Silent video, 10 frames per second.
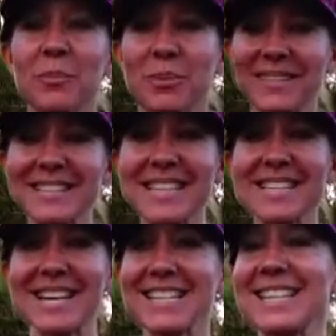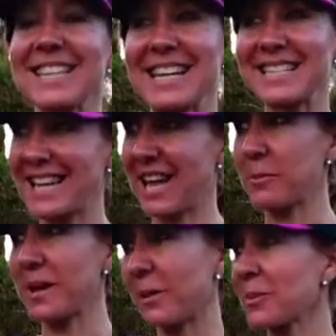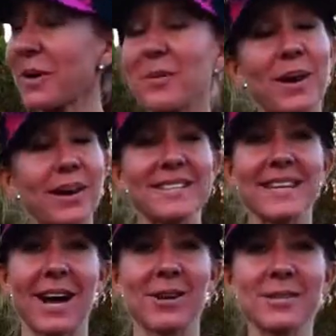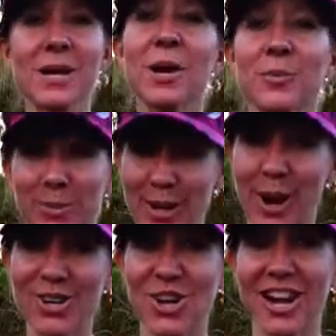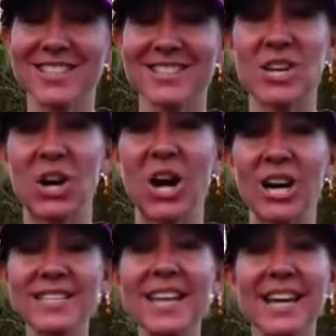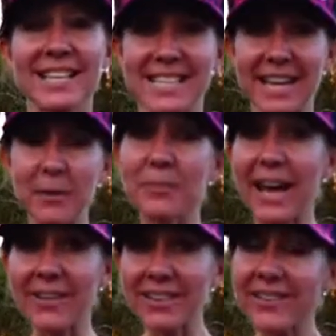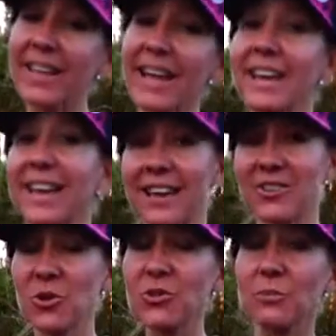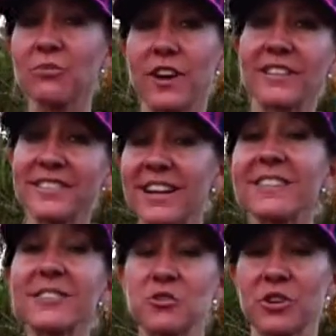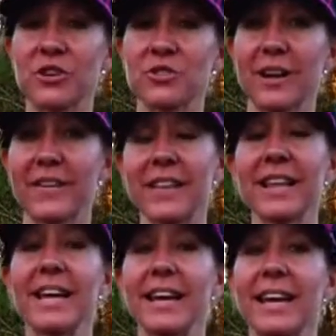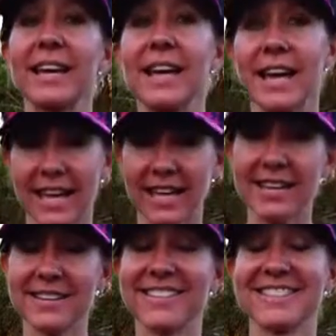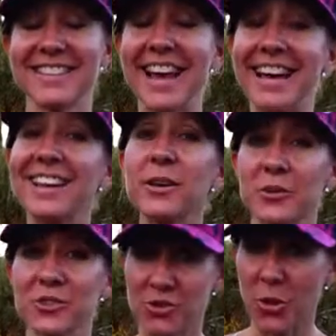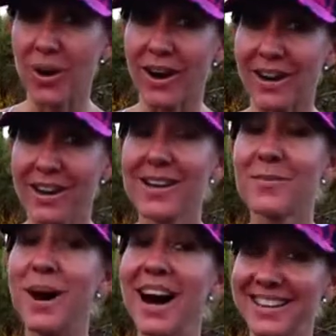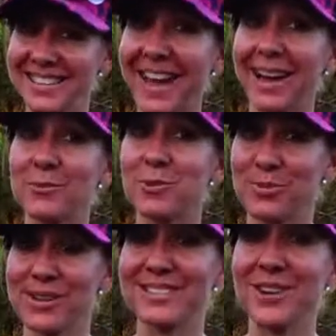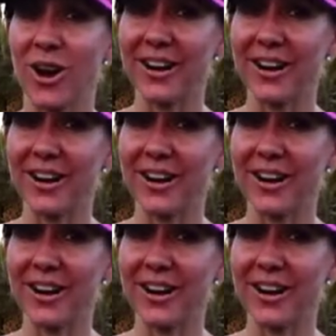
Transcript: Bill suggested that today we come to my parents' house, bring our Traxxas cars, take them down to the lake, and do some fun stunts and tricks around the lake. And he said he was sure my dad would put his car